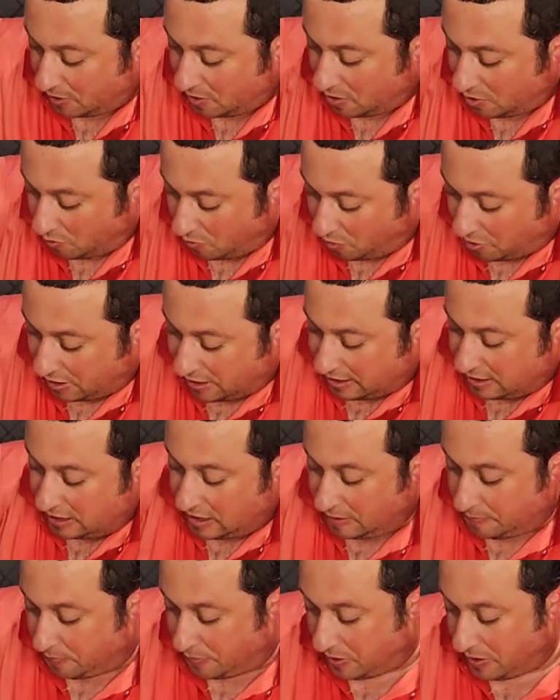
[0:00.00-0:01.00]
We're going to
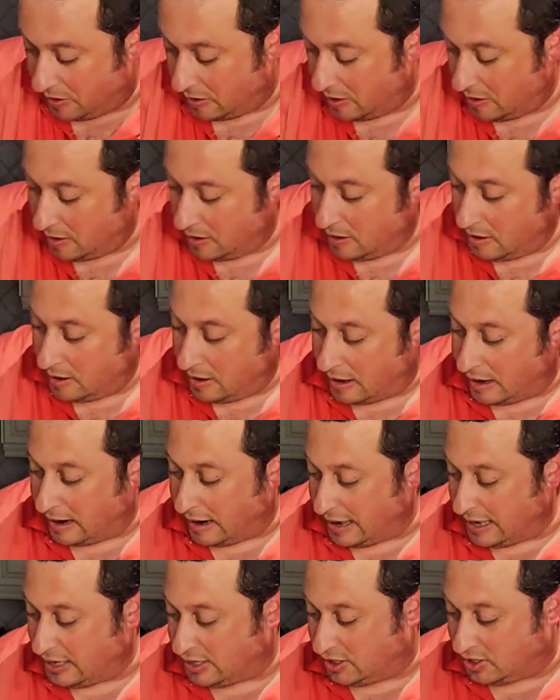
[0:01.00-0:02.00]
keep a
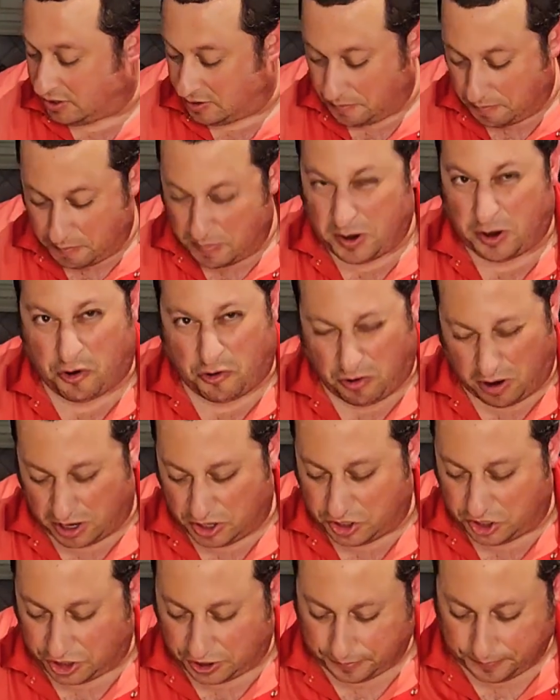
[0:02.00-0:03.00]
nice bit of
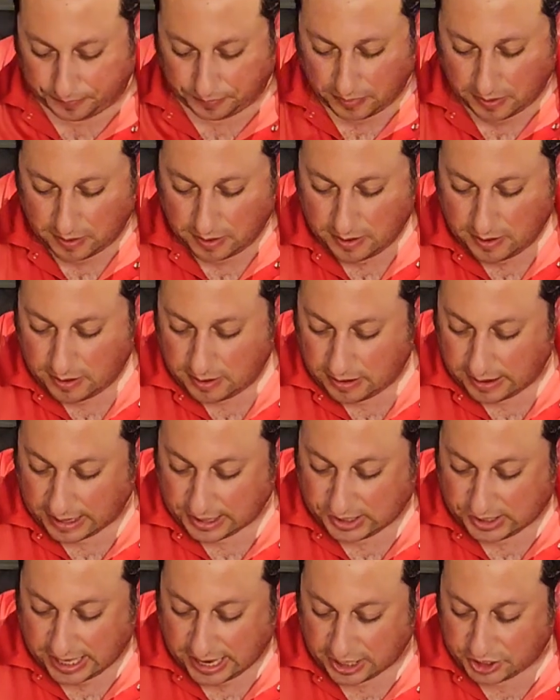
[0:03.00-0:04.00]
crunch,
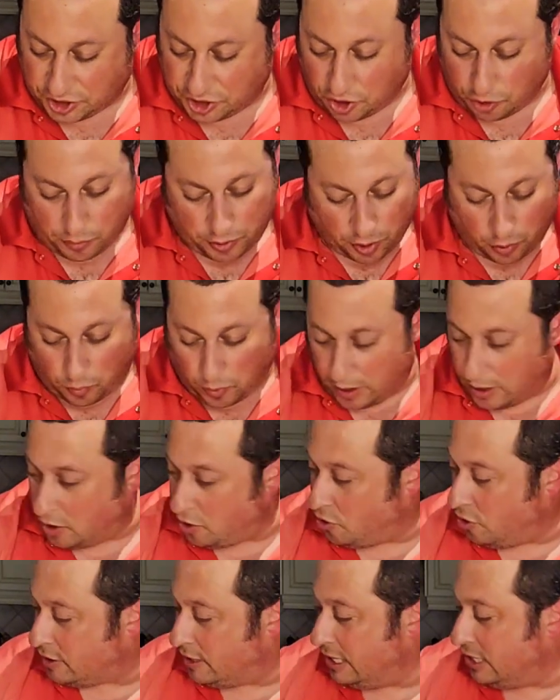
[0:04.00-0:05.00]
nice texture. We don't want to
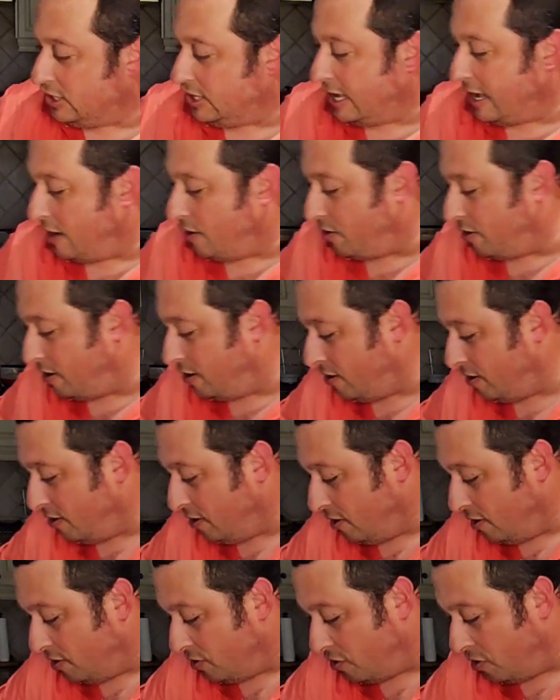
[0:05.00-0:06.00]
cook these down
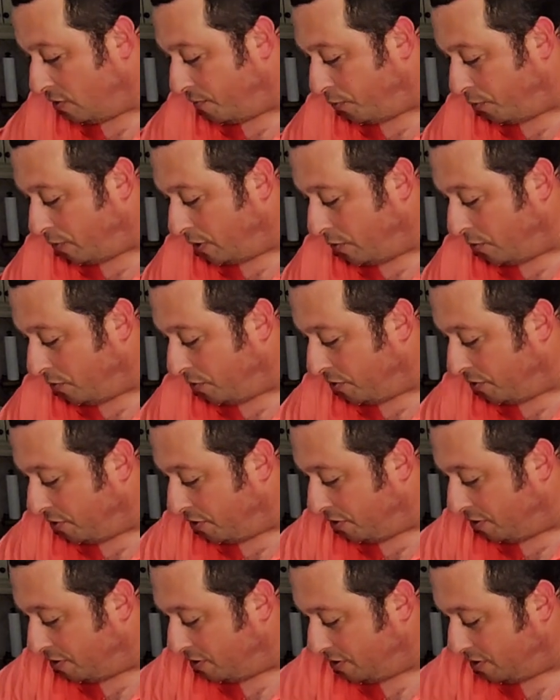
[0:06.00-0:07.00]
to the point where
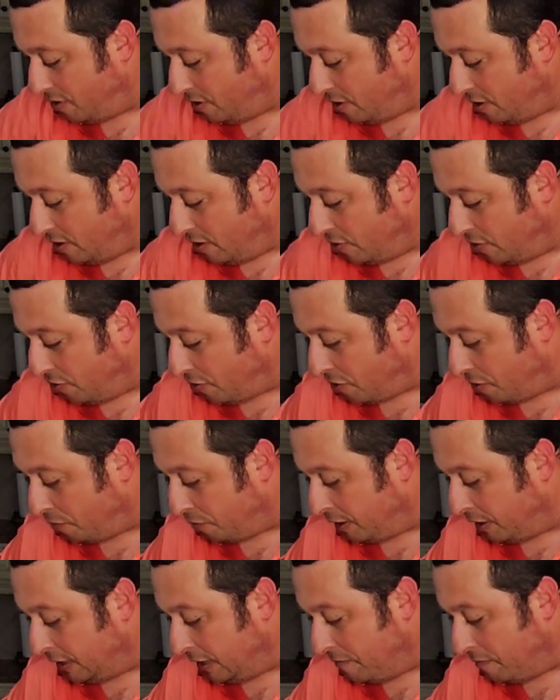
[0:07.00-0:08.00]
they're
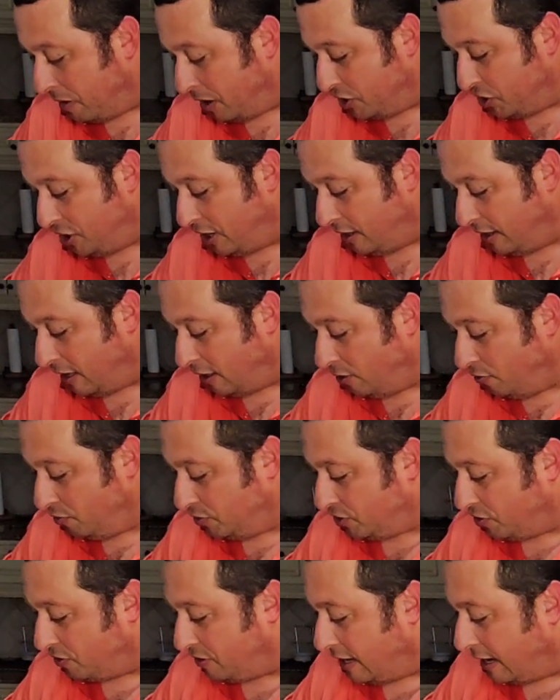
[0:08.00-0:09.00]
completely mushy and they lose
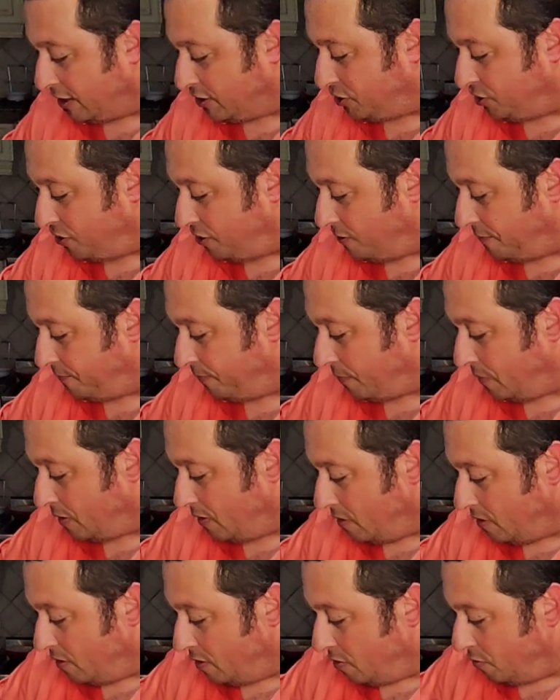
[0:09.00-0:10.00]
their texture.
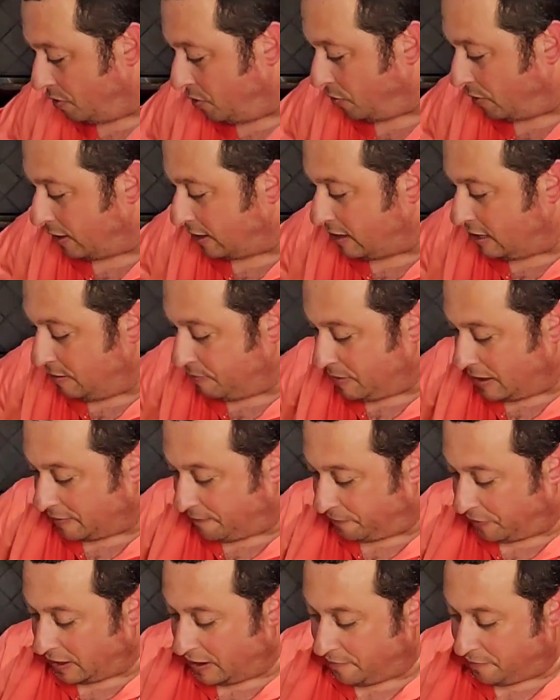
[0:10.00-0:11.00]
We want to keep that
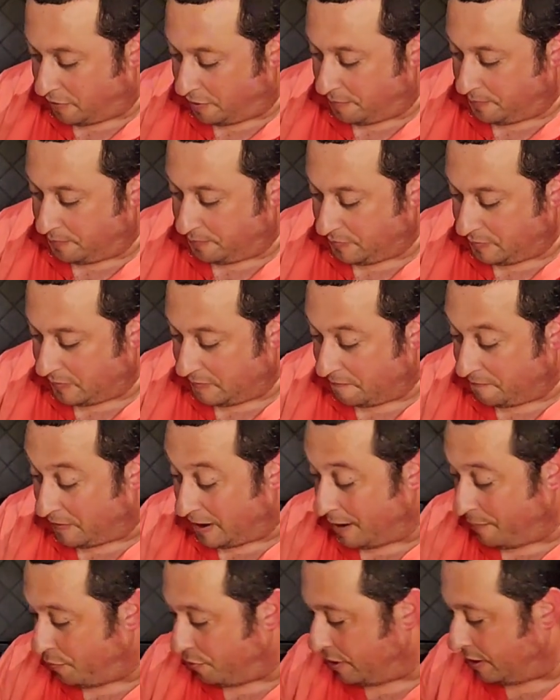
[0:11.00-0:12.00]
flavor
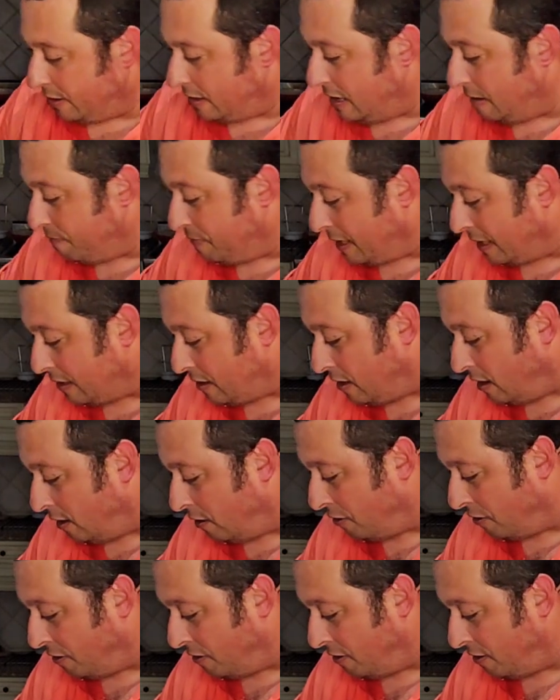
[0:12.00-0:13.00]
vibrant, keep that
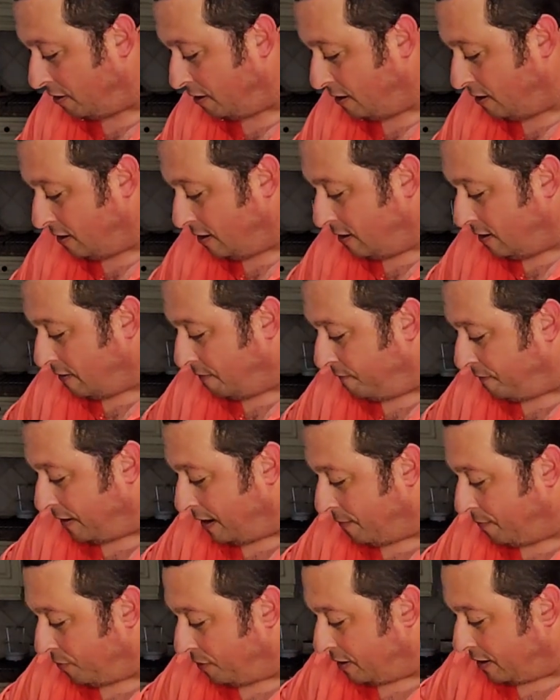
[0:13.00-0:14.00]
color
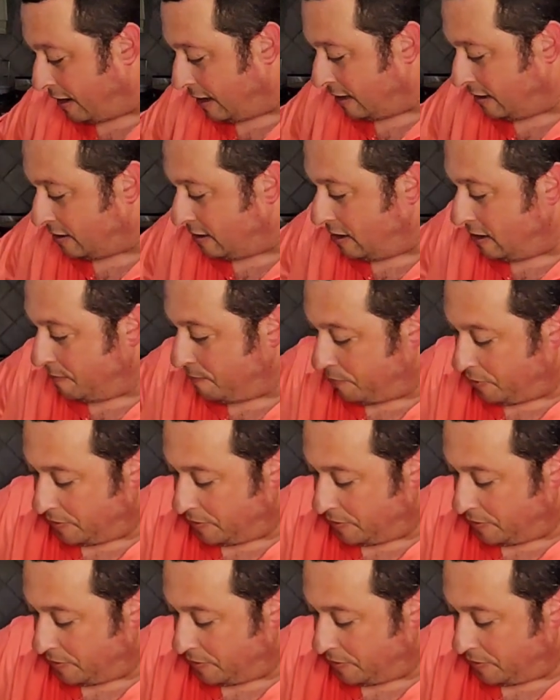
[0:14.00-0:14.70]
vibrant, and keep